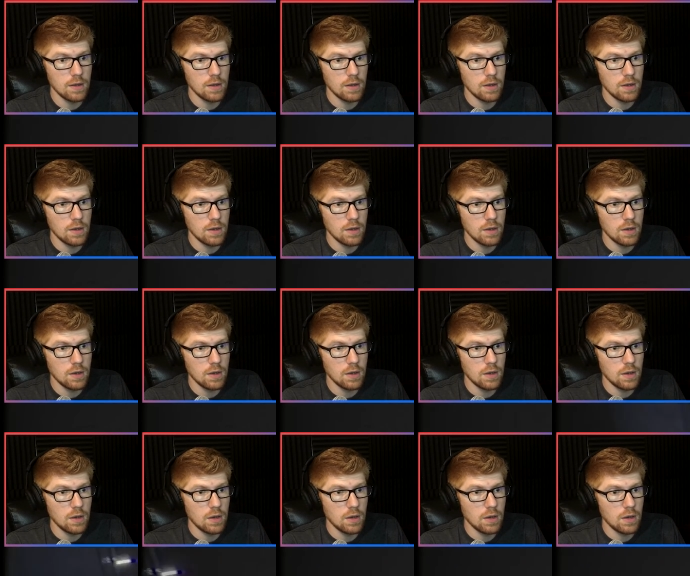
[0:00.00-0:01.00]

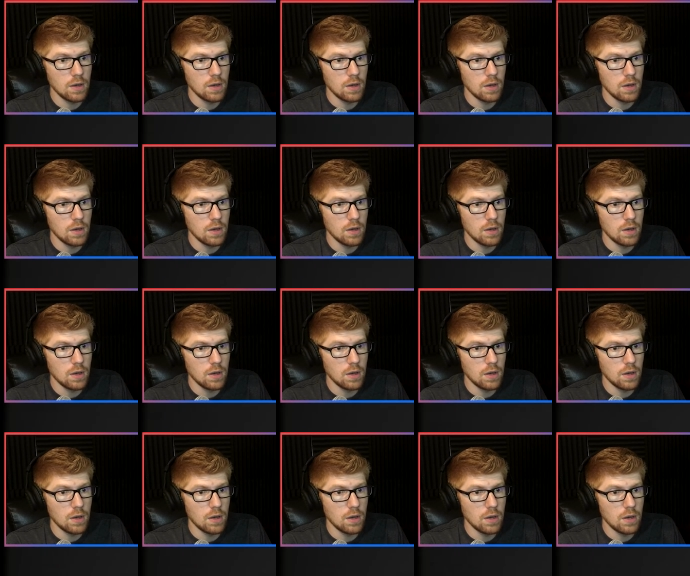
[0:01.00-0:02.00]

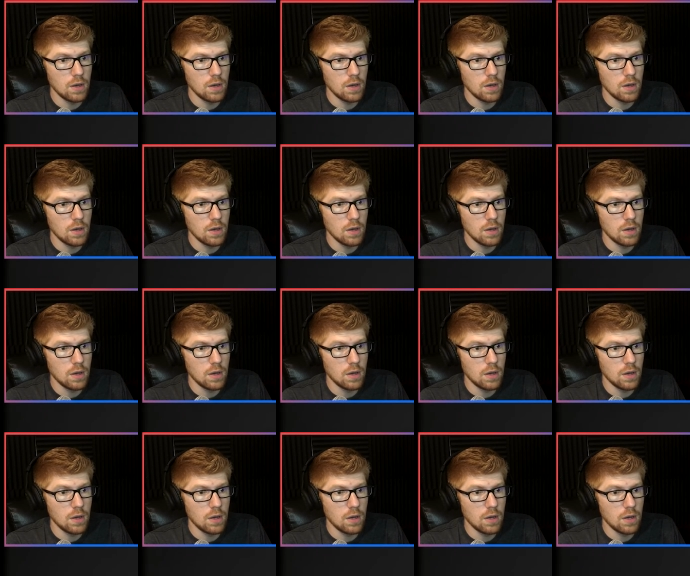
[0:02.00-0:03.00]

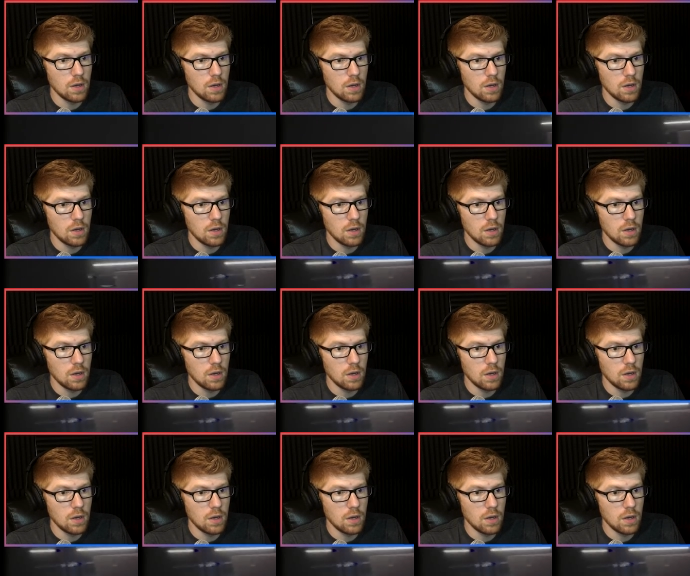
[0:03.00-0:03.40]
Nothing is said.